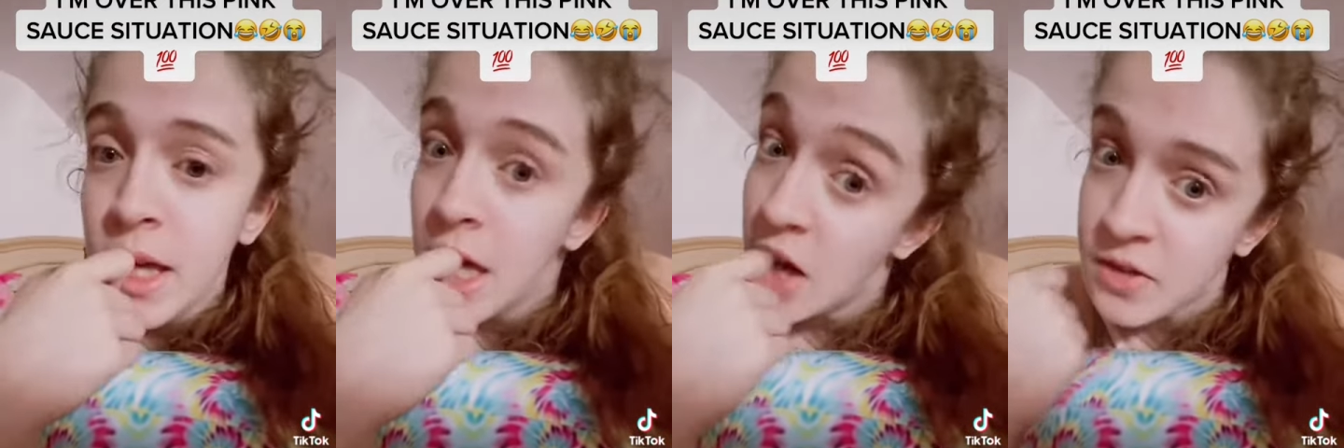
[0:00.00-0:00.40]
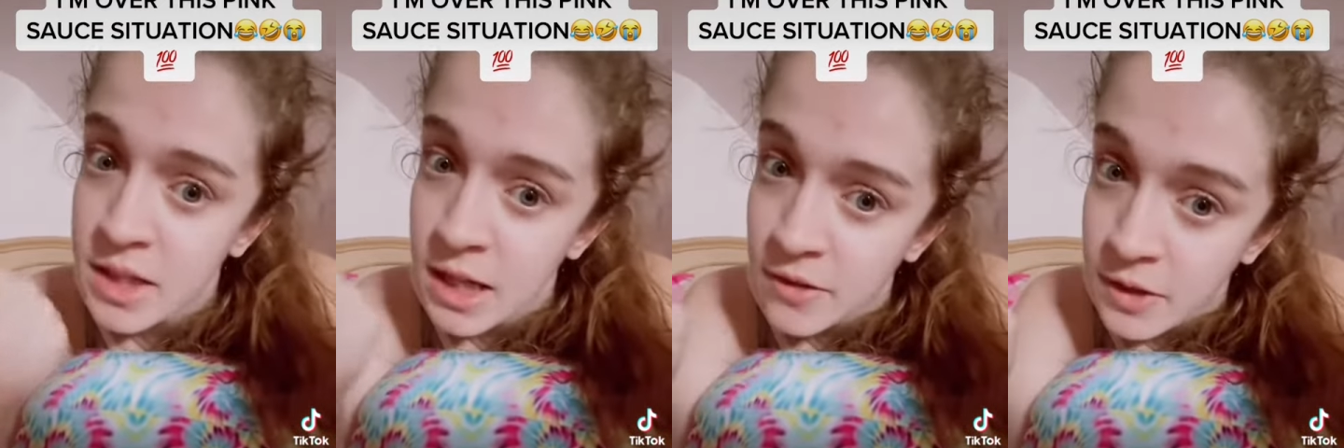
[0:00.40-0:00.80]
If it's
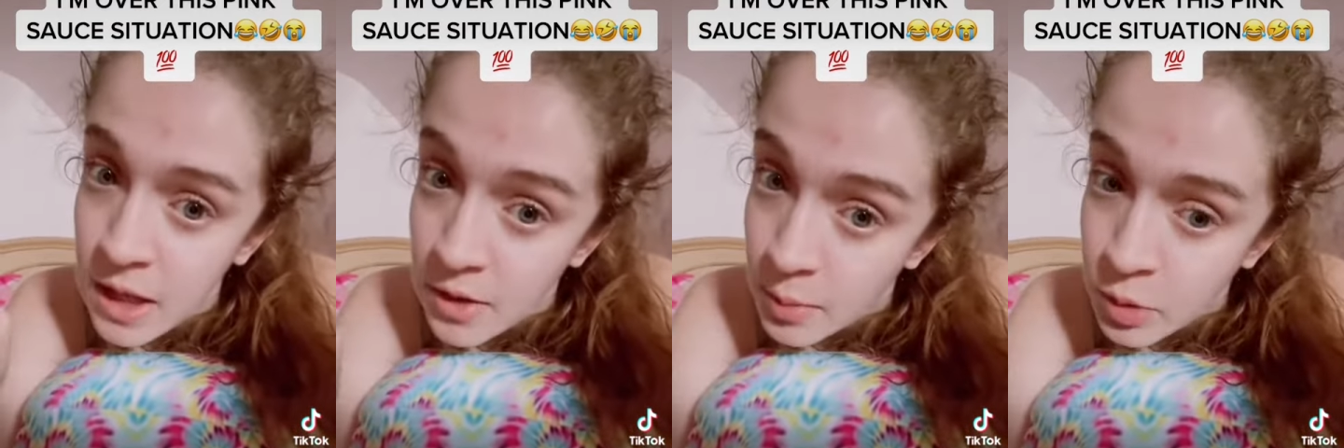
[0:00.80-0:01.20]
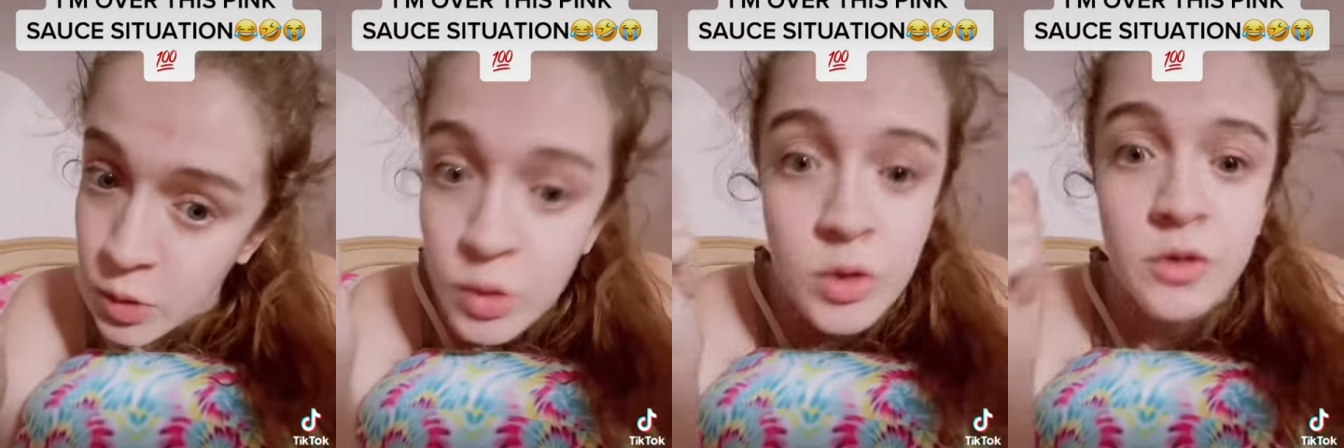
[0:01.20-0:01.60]
not FDA
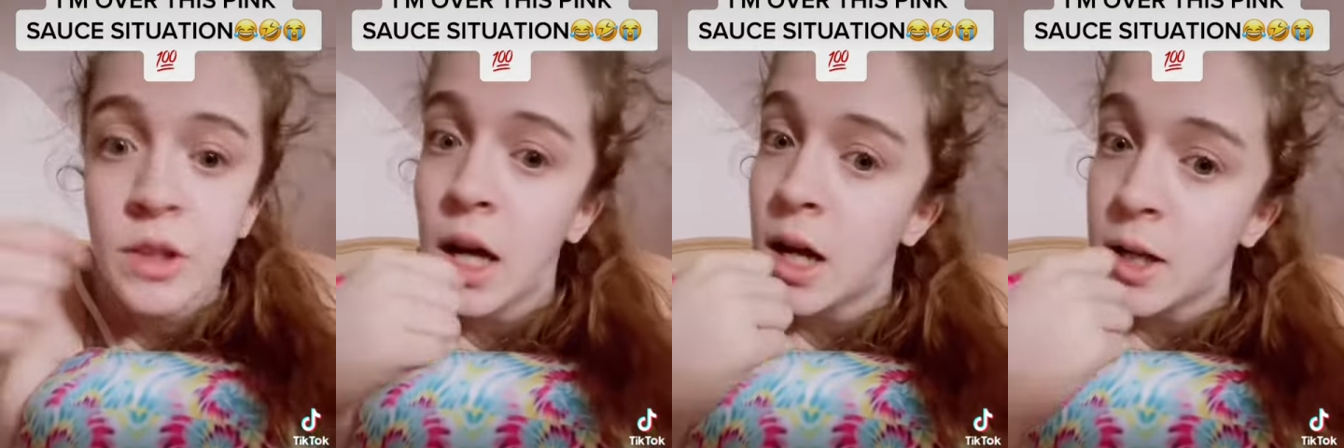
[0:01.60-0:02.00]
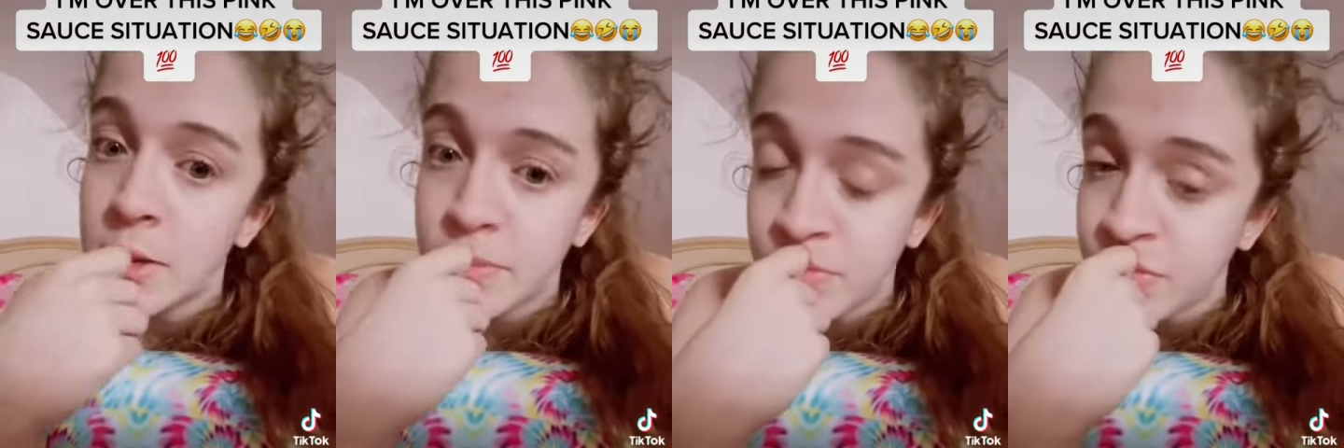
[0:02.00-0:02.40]
approved,
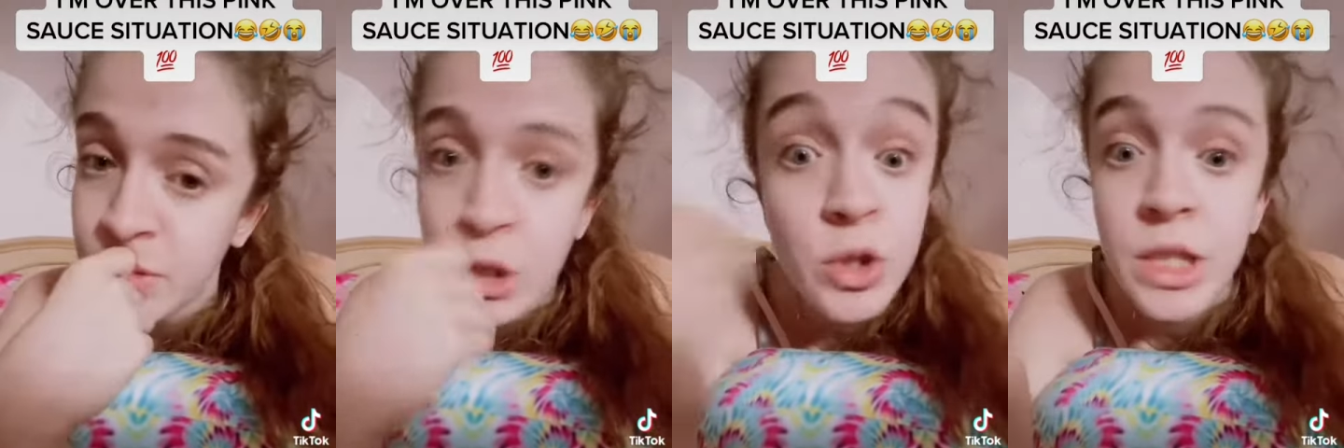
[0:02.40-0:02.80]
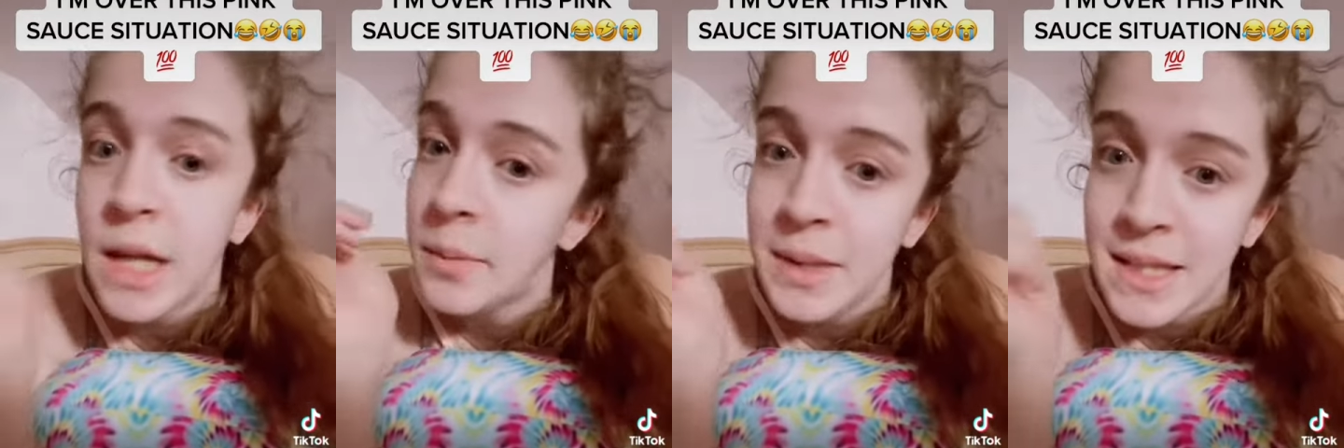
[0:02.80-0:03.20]
um, you should
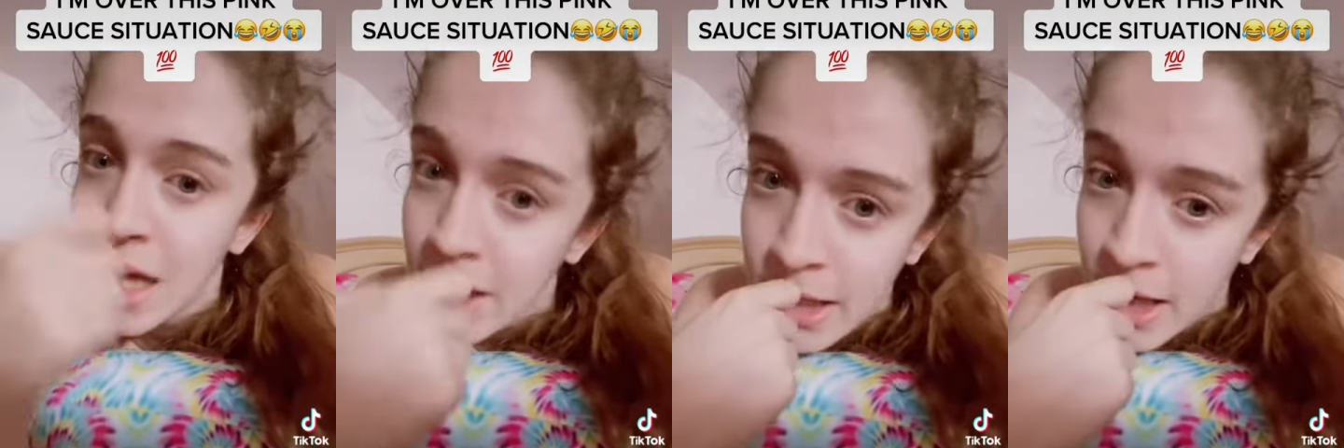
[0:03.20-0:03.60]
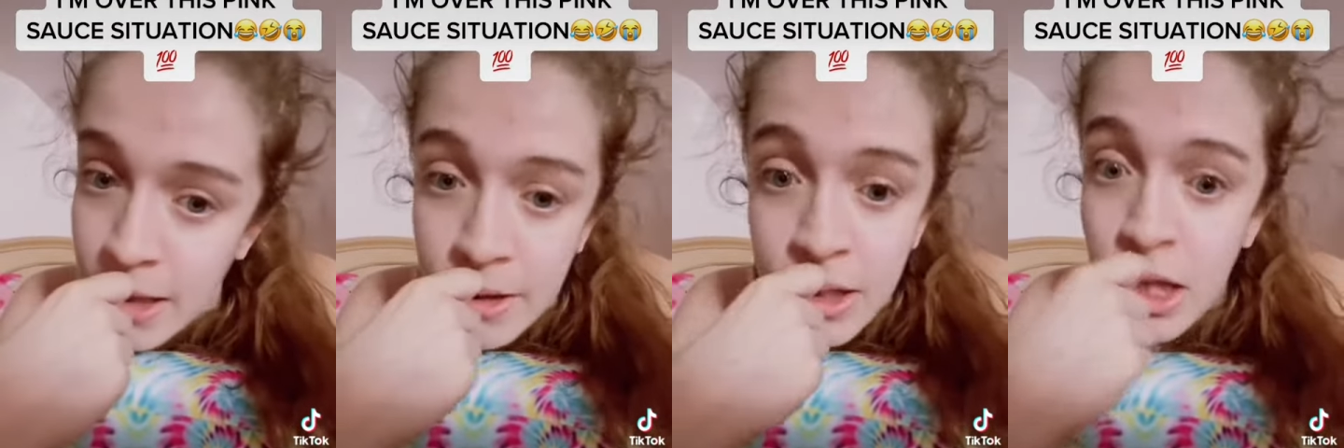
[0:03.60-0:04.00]
not be selling it.
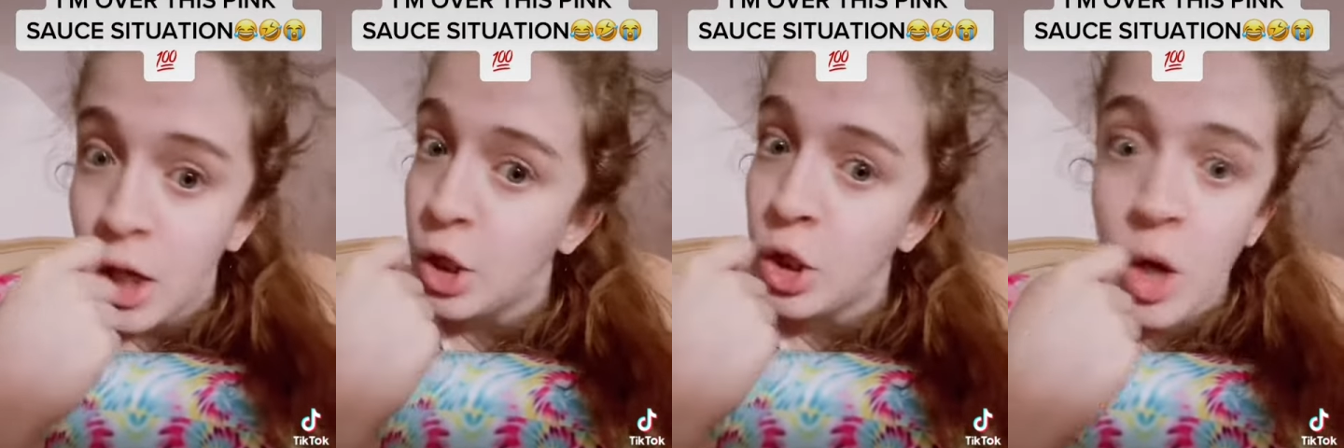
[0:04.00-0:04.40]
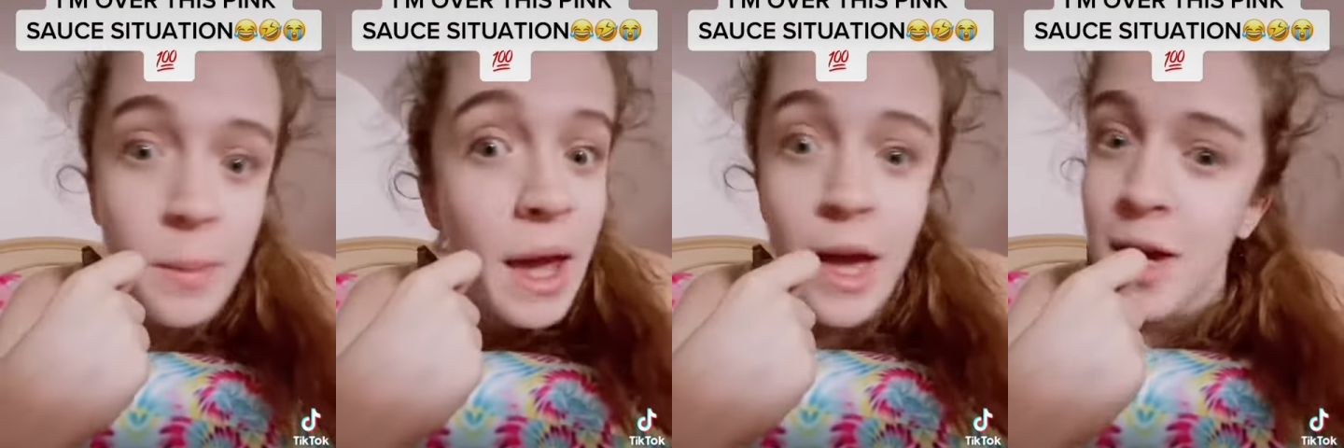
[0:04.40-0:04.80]
No,
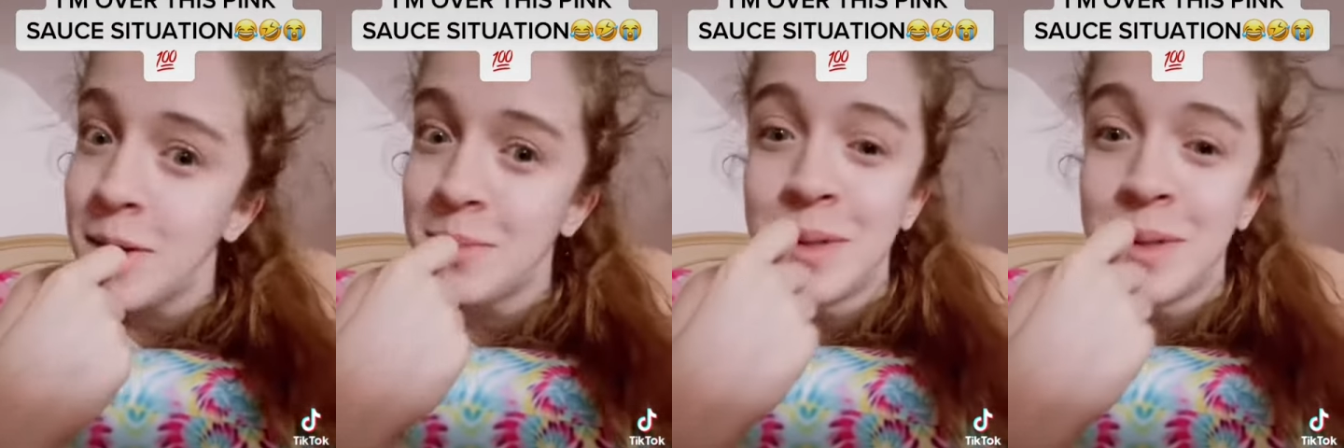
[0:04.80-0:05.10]
ma'am.